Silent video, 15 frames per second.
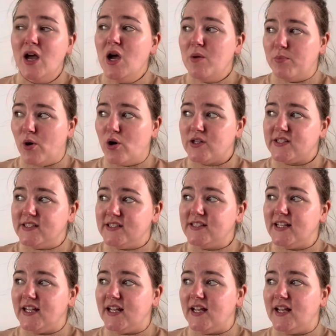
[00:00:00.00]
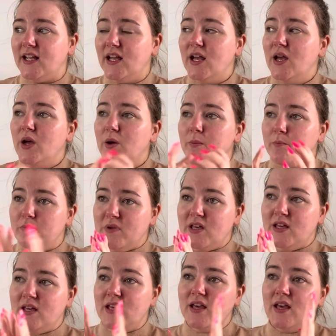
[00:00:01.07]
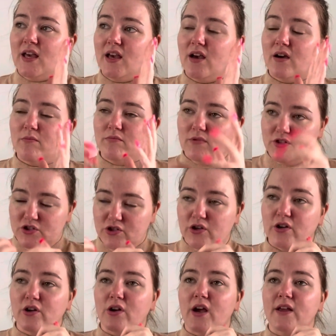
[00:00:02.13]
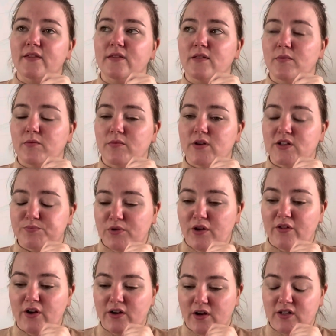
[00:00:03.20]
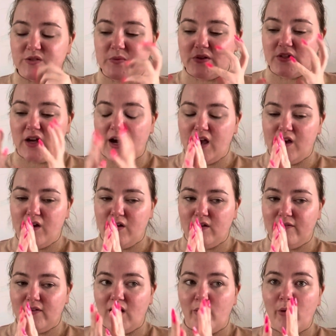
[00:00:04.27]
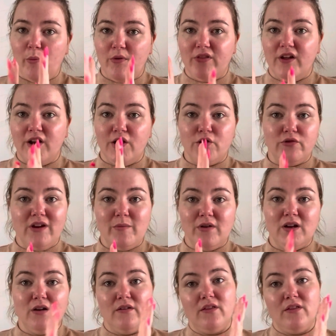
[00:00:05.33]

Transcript: Boxing Day, me and Stuart and his brother and husband have come up with an agreement